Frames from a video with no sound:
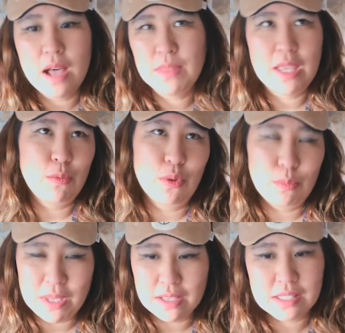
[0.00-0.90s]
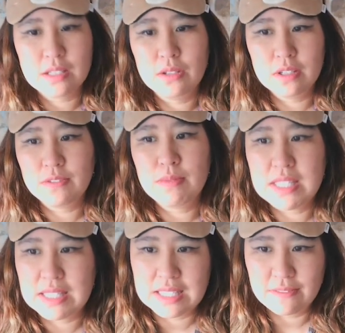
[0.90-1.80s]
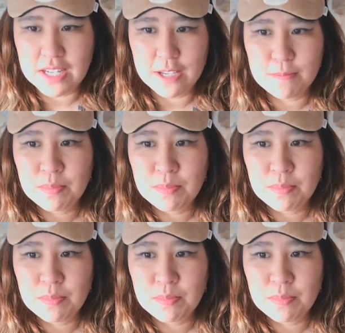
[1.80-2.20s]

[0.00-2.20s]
they won't be excluded from this activity.